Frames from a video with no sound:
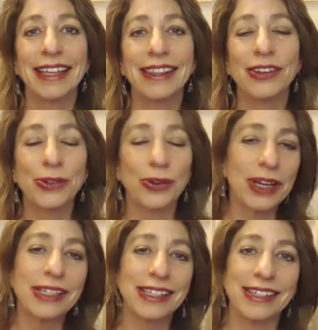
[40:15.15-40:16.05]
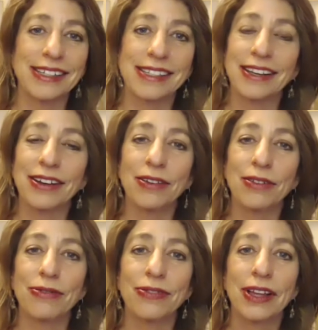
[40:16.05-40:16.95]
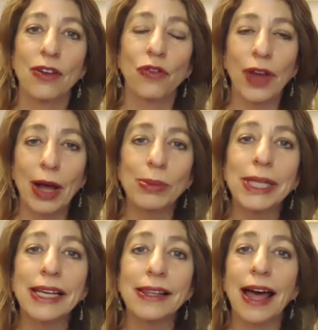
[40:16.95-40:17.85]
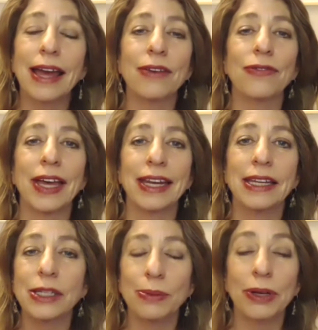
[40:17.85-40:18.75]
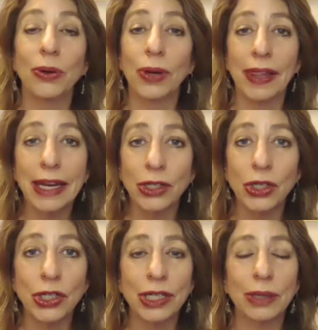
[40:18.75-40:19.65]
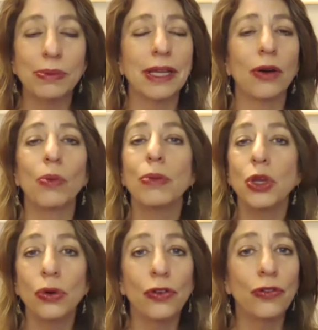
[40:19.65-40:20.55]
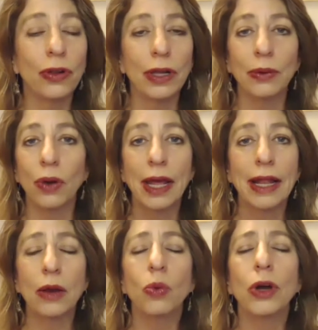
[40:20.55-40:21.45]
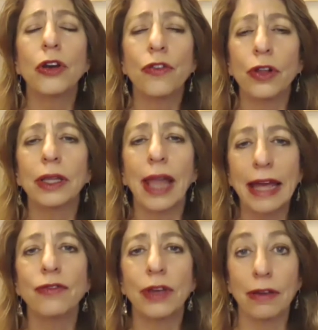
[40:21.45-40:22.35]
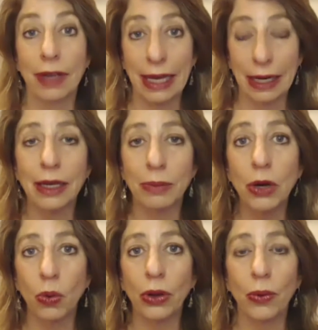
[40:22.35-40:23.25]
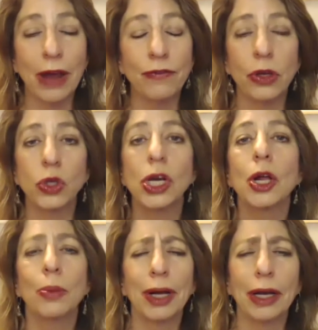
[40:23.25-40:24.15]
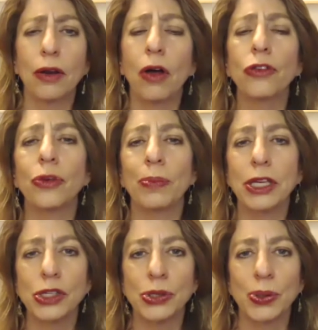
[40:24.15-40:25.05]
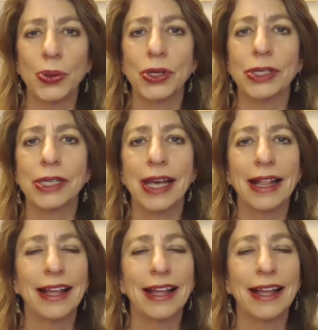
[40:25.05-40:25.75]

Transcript: in the trenches of family life and intimate relationships that are beautiful and wonderful and life-giving and can be a real refuge, but can also be a source